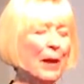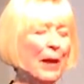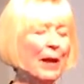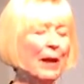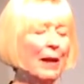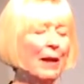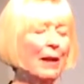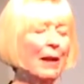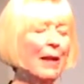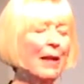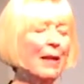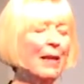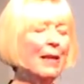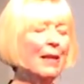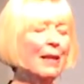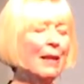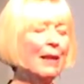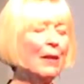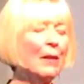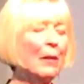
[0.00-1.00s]
and
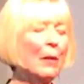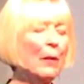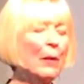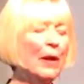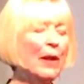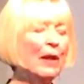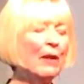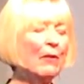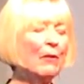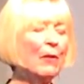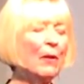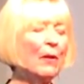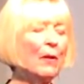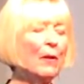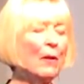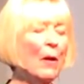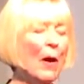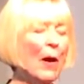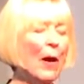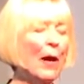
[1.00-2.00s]
letting the glory of
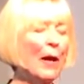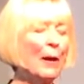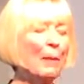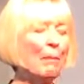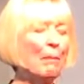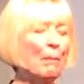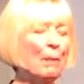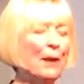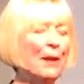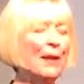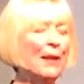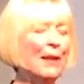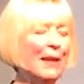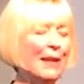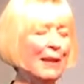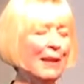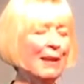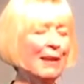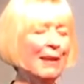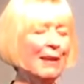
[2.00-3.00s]
God
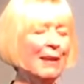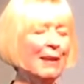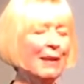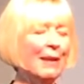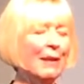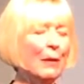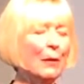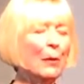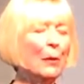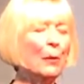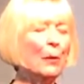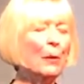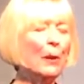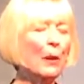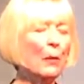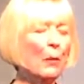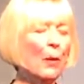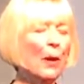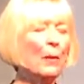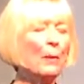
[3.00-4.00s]
be who
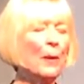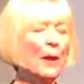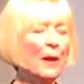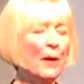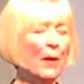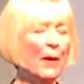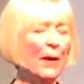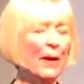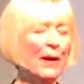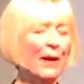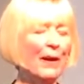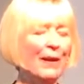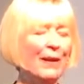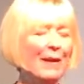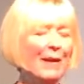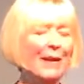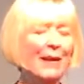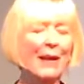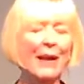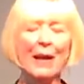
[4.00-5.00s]
and what we are.
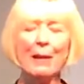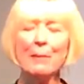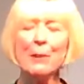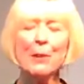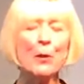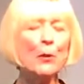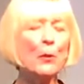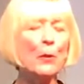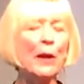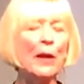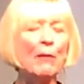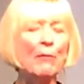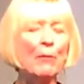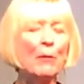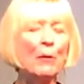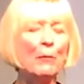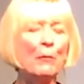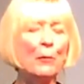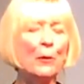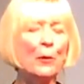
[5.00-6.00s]
I'm so
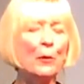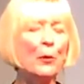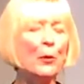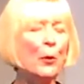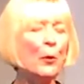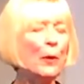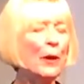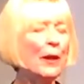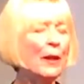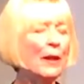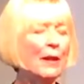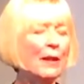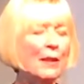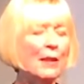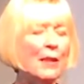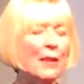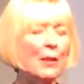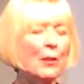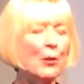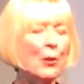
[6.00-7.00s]
grateful for knowing that
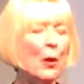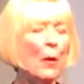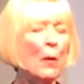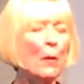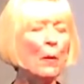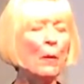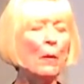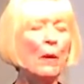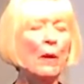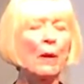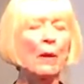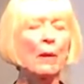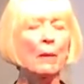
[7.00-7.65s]
this is so,